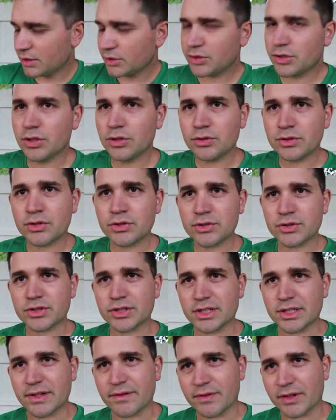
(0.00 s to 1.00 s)
too
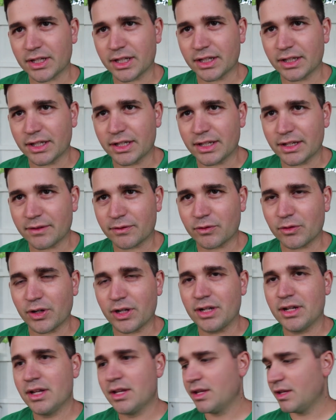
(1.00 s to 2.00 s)
significantly
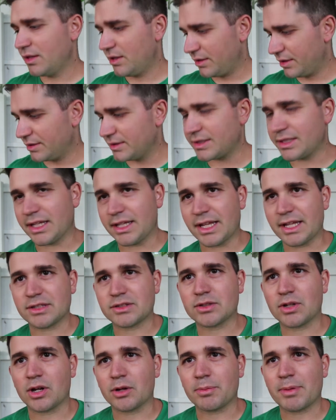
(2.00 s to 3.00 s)
different than, say, that
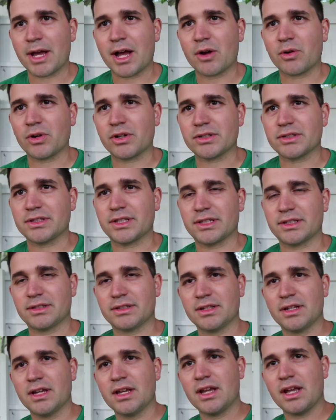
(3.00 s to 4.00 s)
SOG Power
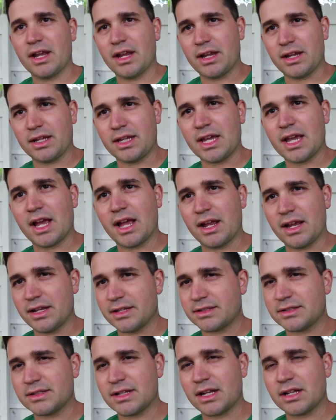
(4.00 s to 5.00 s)
Assist.
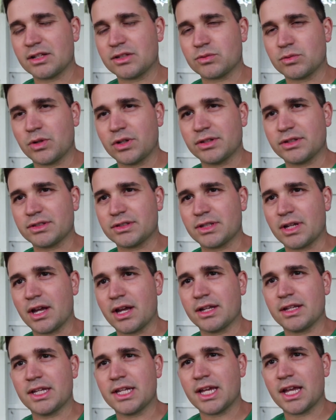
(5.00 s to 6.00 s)
It's not as well
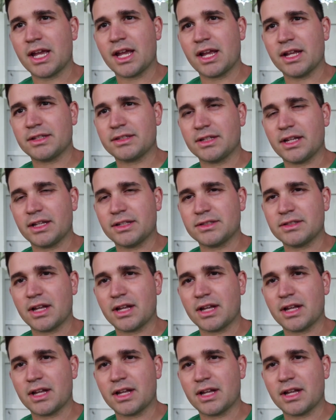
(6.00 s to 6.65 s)
designed. Yeah, it's